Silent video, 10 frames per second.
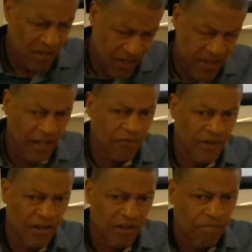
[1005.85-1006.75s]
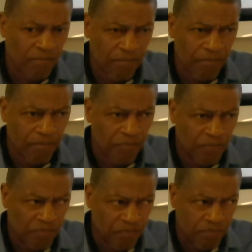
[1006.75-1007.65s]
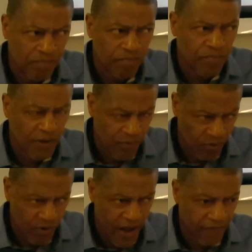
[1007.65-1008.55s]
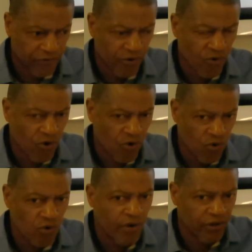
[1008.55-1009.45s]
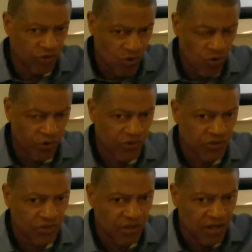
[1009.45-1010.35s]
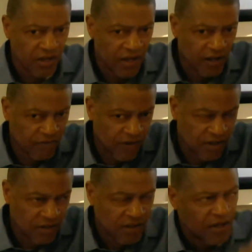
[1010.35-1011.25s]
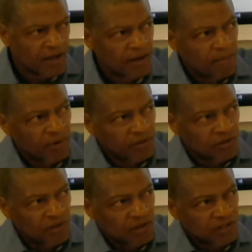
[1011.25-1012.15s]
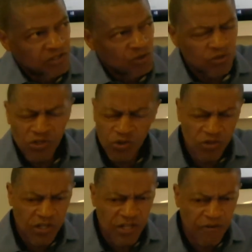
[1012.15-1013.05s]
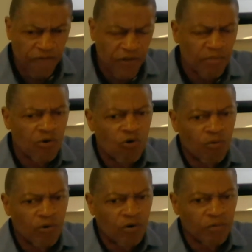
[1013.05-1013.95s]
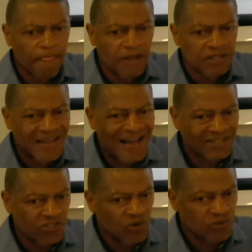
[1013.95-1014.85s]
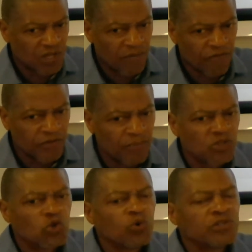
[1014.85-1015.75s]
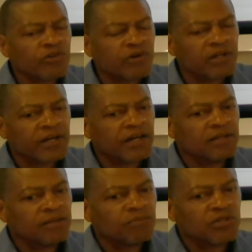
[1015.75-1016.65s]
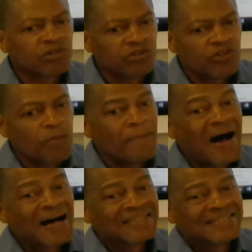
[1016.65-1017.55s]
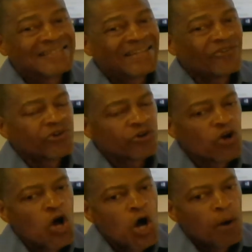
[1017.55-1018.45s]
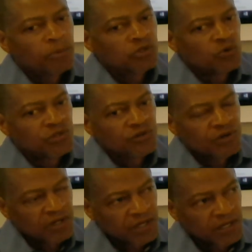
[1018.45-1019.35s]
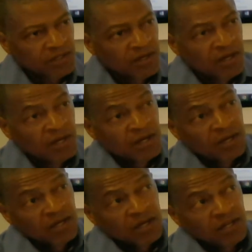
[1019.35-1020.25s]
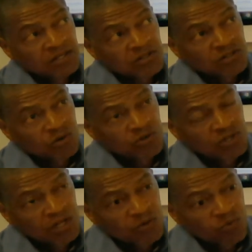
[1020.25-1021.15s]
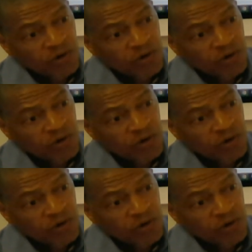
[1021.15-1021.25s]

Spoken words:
is elevated in people after intercourse, elevated, but it's usually associated as a female hormone. So oxytocin comes from the pituitary gland, particularly the posterior pituitary gland. It's associated